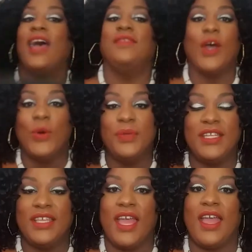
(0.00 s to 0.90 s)
Have not
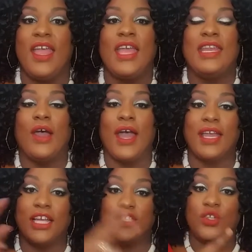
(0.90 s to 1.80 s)
opened it yet. Now
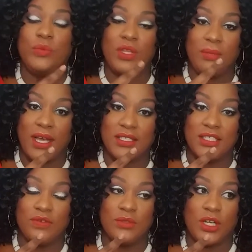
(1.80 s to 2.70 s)
I got two beauty
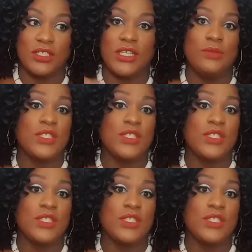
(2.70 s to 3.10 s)
boxes from Target.